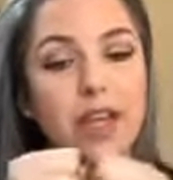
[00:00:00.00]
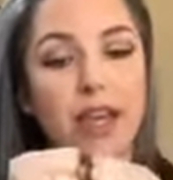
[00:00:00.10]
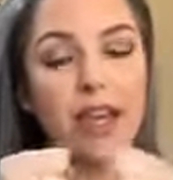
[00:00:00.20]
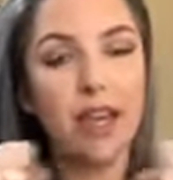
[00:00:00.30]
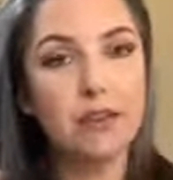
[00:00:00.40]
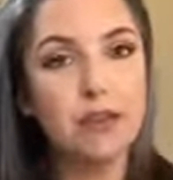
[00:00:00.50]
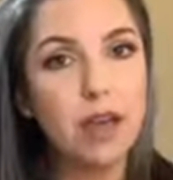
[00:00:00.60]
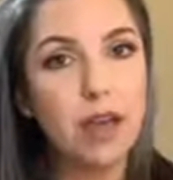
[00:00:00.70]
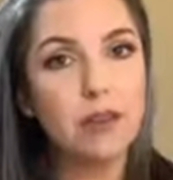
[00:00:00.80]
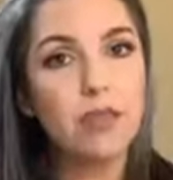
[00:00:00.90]
and
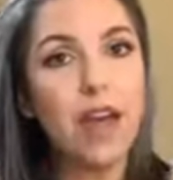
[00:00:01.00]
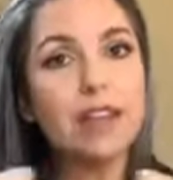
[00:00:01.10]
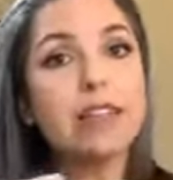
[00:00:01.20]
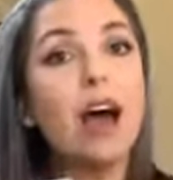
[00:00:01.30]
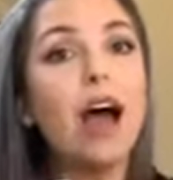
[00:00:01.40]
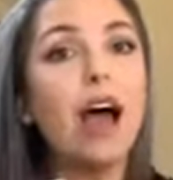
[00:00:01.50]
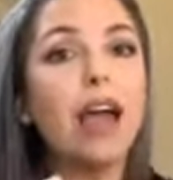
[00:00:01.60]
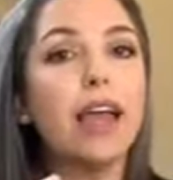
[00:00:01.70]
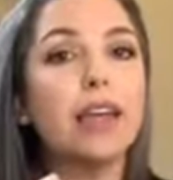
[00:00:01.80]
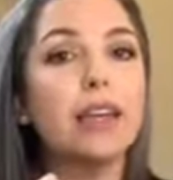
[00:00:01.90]
that
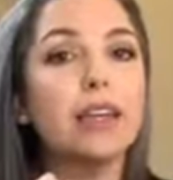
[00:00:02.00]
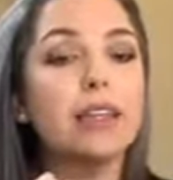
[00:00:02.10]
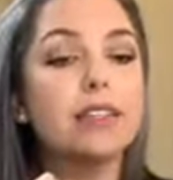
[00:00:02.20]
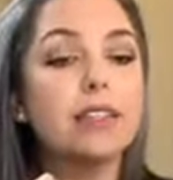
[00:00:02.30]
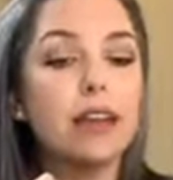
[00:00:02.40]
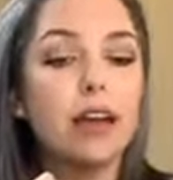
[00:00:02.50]
tie is